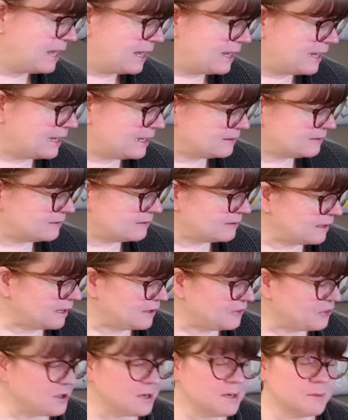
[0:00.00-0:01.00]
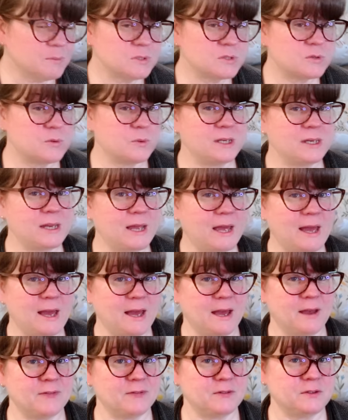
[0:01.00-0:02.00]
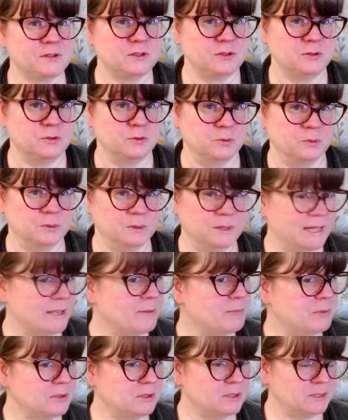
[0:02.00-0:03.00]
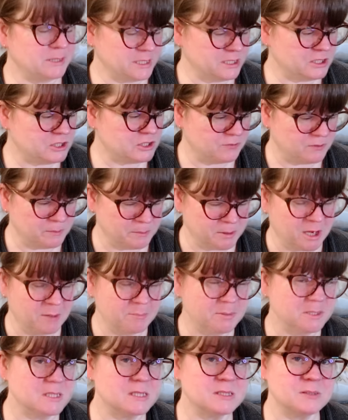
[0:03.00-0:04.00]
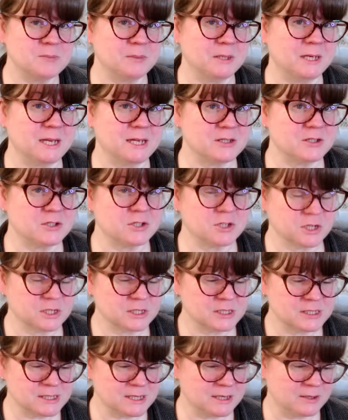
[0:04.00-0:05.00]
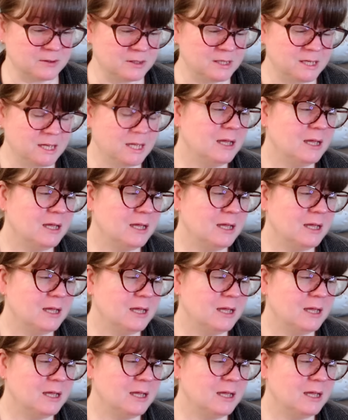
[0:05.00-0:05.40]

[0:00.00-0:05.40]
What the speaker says: And I thought I was going to have to label each of the bobbins, but as it turns out,